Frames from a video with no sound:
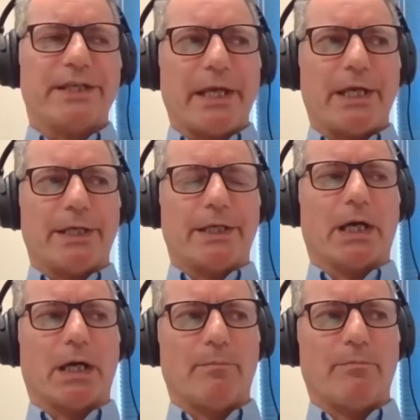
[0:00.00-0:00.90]
you can.
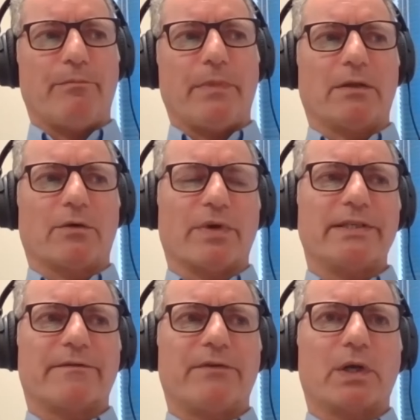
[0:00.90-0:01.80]
And the
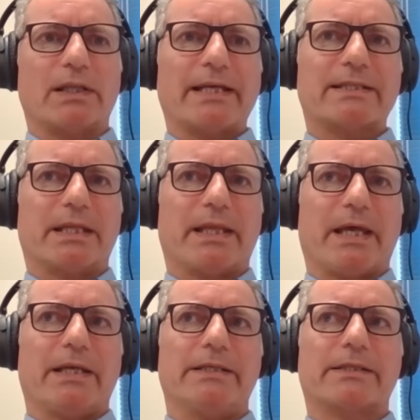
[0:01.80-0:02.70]
reason for collecting
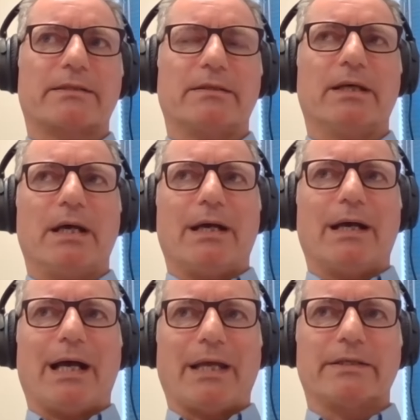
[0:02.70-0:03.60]
that is to
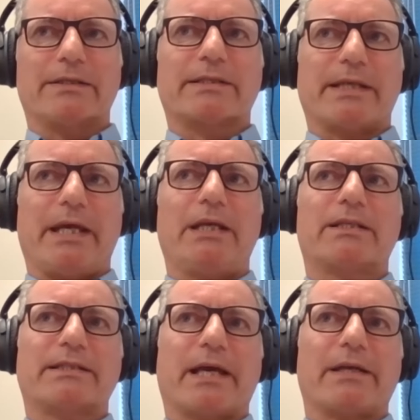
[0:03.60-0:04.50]
understand
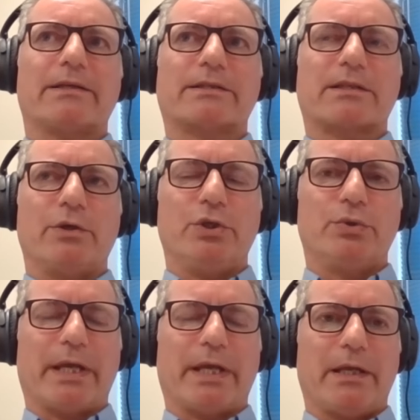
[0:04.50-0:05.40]
status so
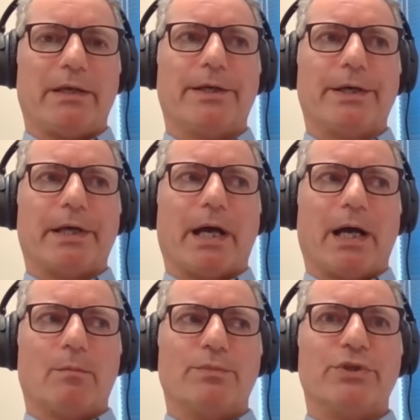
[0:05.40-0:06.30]
you can
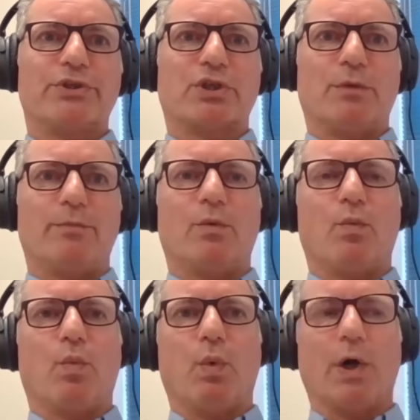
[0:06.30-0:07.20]

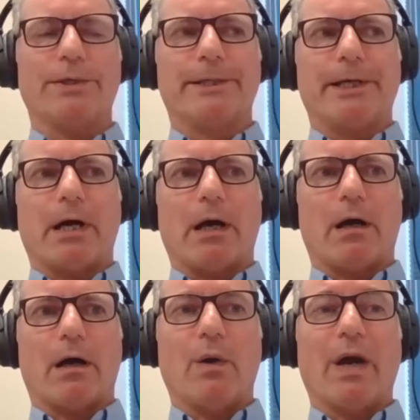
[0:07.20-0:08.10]
determine what
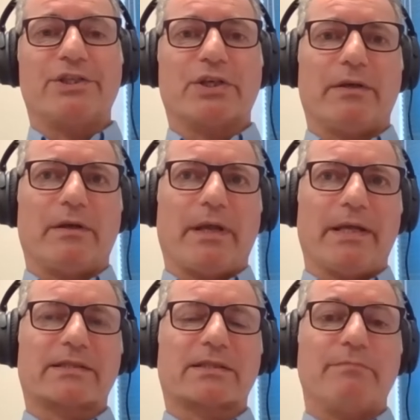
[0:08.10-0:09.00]

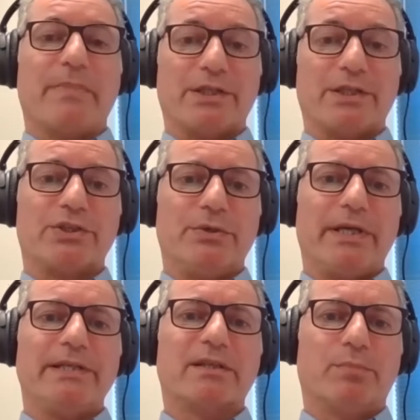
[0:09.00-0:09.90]
OH&S measures you
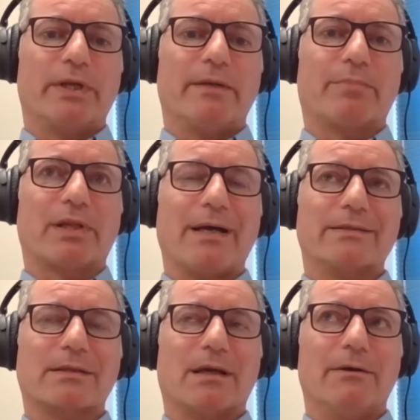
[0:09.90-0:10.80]
need to put in
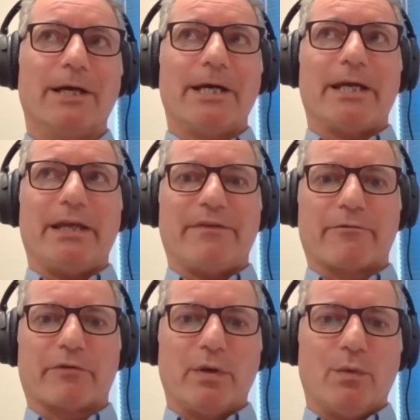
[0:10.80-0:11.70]
place. So if
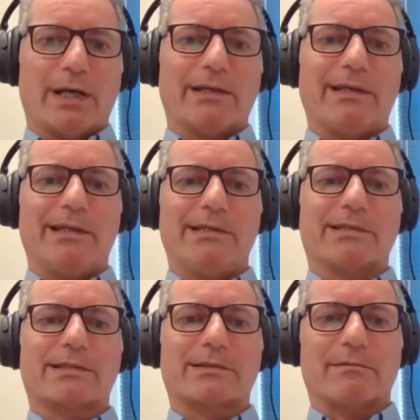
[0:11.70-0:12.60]
everyone
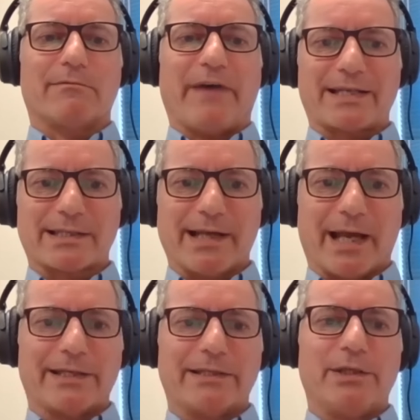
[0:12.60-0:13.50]
is
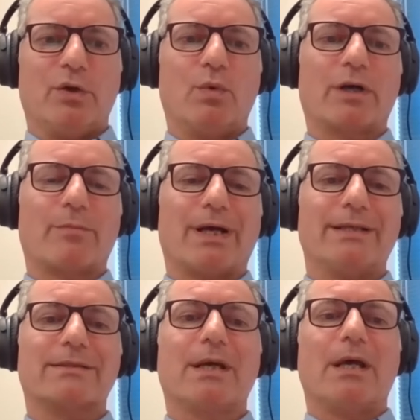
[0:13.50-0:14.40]
vaccinated in your
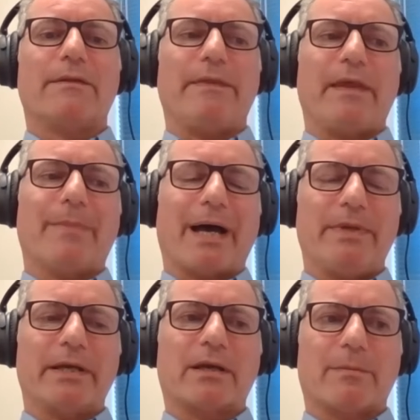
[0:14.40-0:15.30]
workplace, then there may
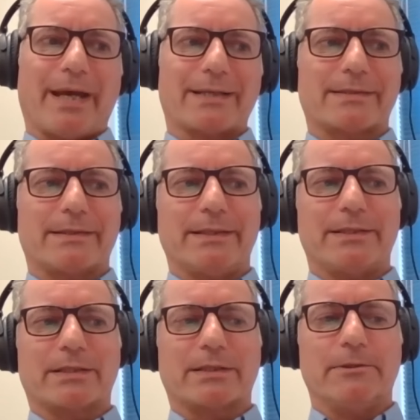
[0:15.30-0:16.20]
be a capacity
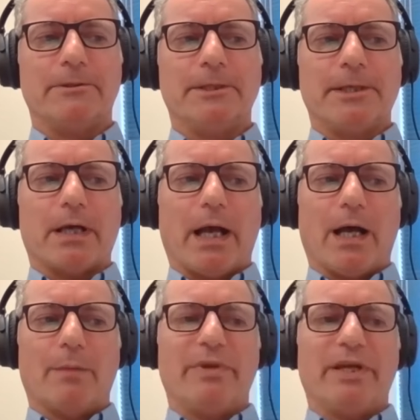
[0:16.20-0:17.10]
to
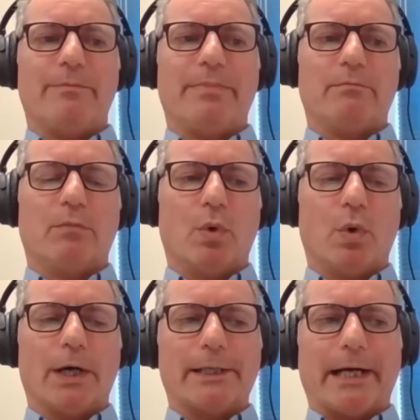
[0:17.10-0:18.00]
be a bit
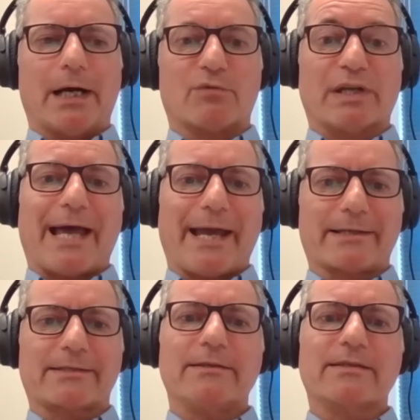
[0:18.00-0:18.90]
more
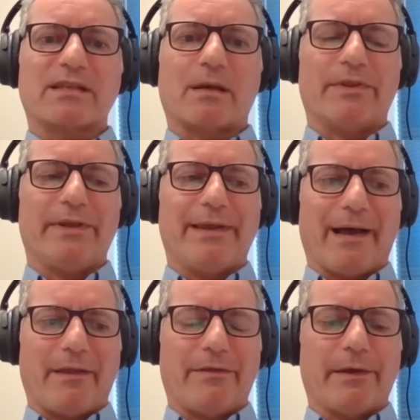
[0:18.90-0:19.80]
relaxed in some of the
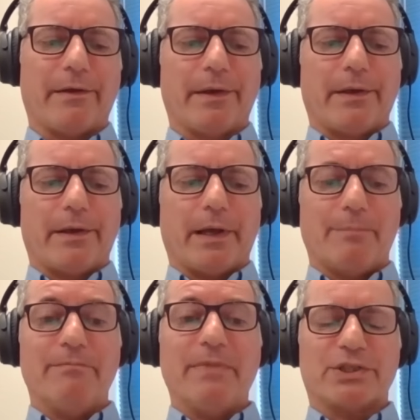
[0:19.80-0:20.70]
other
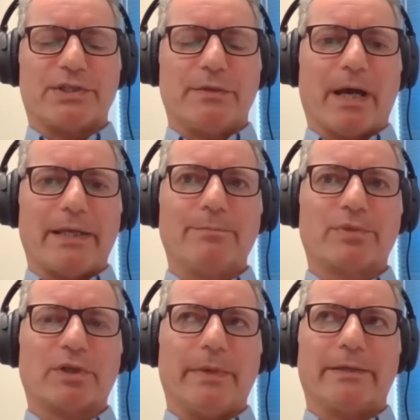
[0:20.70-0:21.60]
measures you may
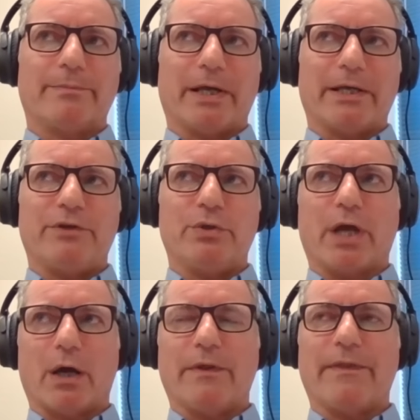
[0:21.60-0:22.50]
implement. But if you
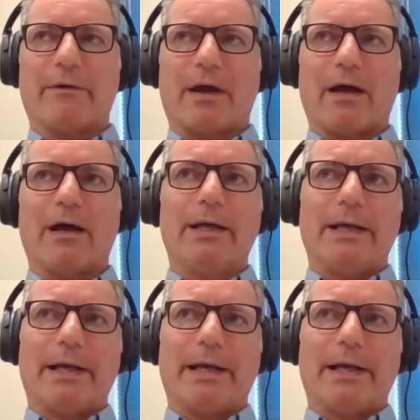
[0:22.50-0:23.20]
know that there are